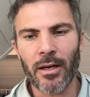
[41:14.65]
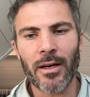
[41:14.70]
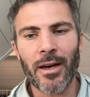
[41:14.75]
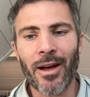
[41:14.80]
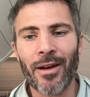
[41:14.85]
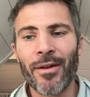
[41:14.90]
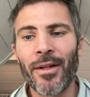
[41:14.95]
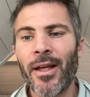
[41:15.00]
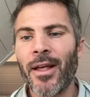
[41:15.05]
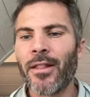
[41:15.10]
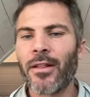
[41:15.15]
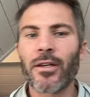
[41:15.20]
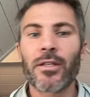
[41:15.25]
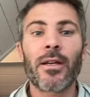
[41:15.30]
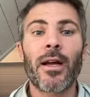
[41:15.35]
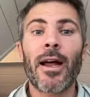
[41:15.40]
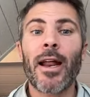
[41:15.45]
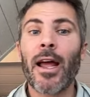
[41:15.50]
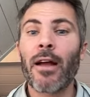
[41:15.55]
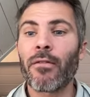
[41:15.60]
Now, there's
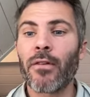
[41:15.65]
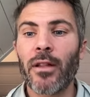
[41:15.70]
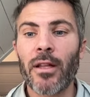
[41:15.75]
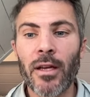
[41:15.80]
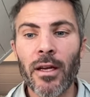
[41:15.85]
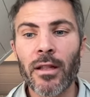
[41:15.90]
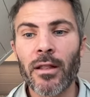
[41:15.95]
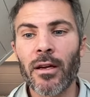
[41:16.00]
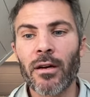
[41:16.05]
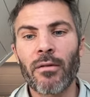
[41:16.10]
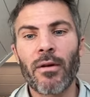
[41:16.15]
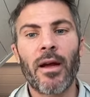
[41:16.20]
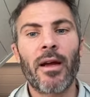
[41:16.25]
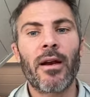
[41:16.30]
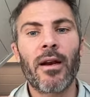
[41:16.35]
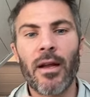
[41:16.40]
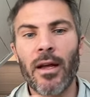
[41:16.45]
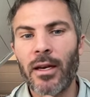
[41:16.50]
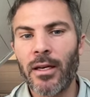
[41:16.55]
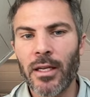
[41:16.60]
not everything in there, right?
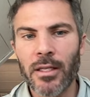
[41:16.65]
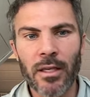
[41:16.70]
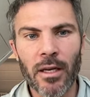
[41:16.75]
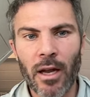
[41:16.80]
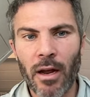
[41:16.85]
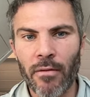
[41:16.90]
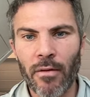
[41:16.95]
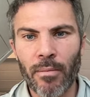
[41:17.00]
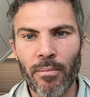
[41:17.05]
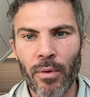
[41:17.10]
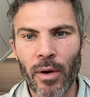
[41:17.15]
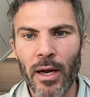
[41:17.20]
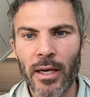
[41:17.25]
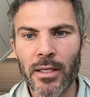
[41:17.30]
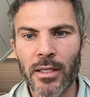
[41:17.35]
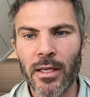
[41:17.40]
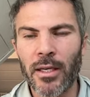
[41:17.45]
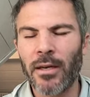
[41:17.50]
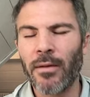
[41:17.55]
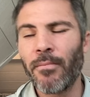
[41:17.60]
It doesn't cover
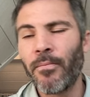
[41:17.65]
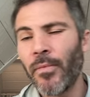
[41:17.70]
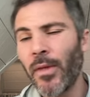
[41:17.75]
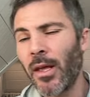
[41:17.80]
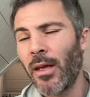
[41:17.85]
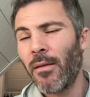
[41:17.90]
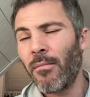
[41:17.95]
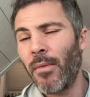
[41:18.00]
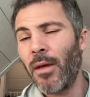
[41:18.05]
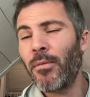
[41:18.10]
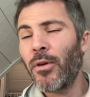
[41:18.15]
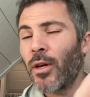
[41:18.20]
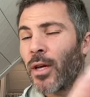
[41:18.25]
pricing. Maybe you